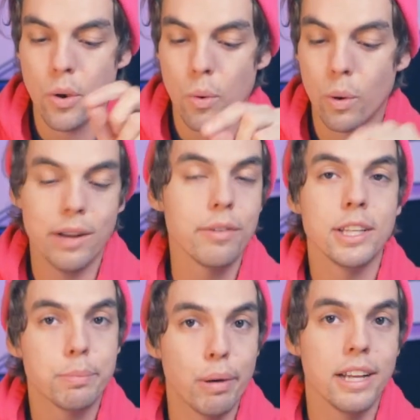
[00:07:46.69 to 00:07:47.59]
Whenever
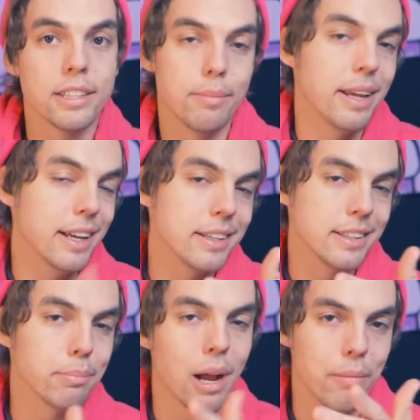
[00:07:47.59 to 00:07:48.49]
this breaks someday, because
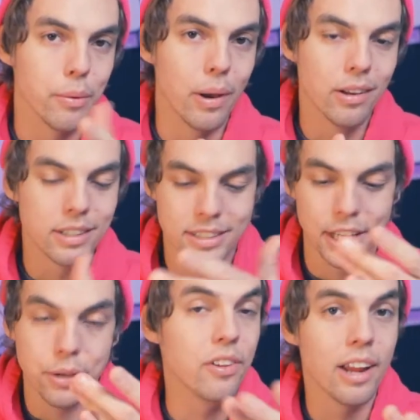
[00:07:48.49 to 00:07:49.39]
it probably will, because I
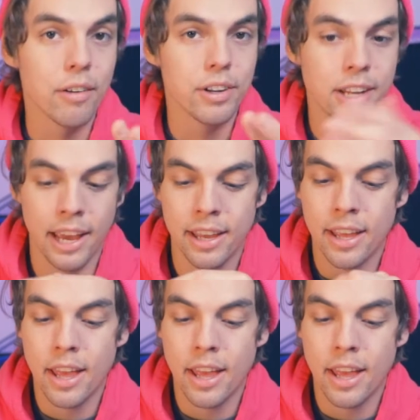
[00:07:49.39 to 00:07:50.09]
use it every day,